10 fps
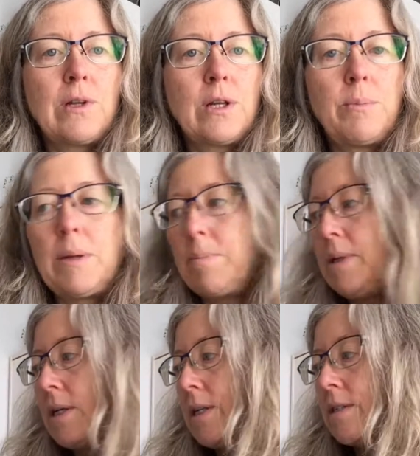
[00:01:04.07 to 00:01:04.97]
a little bit
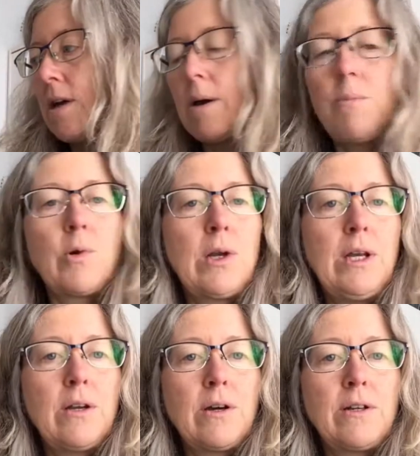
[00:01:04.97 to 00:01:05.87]
because I'm
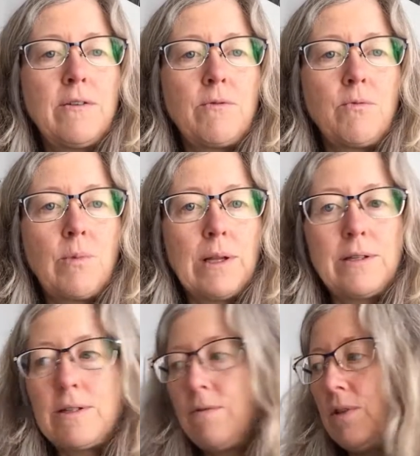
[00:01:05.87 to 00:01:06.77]
working on a
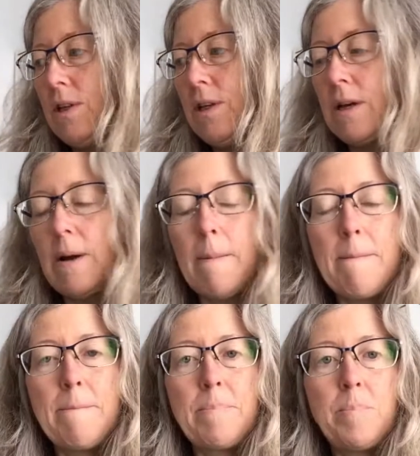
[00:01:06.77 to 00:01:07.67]
relatively
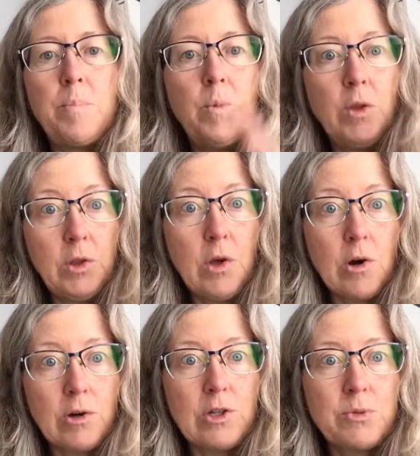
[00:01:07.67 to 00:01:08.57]

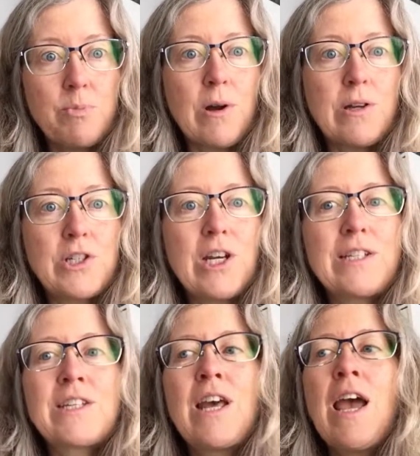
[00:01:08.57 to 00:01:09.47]
large
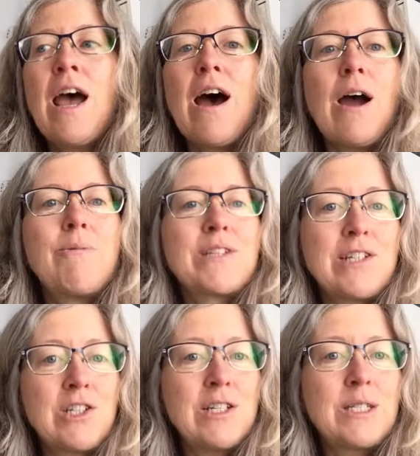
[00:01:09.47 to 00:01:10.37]
project. I was
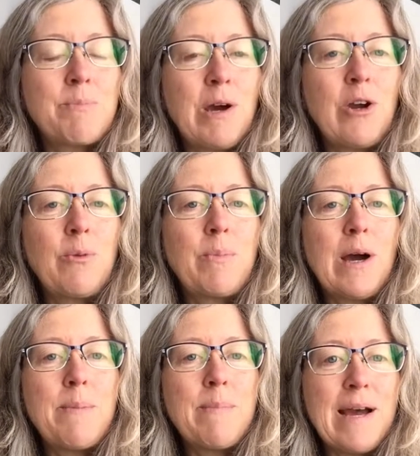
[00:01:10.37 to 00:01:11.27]
actually inspired
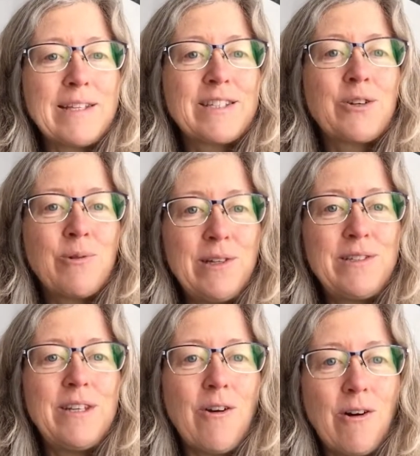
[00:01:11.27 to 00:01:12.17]
by Matt's
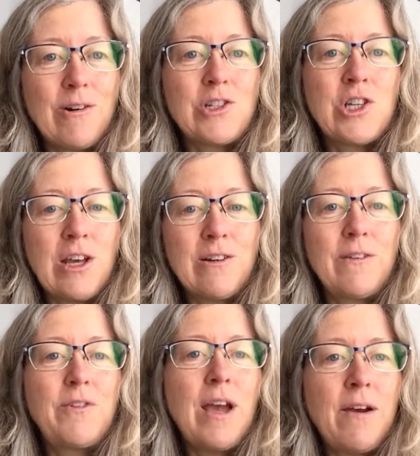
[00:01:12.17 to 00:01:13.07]
Crazy Art channel.
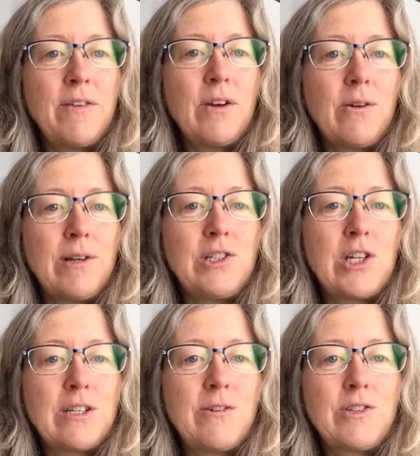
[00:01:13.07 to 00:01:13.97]
If you haven't already
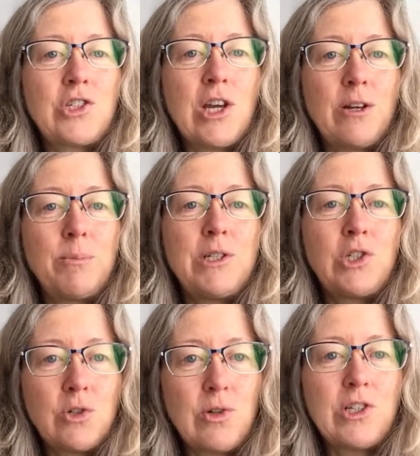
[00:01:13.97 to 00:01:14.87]
checked out his channel, be
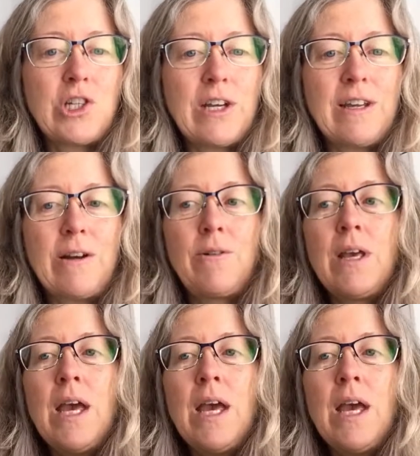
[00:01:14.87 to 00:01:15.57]
sure to check it out.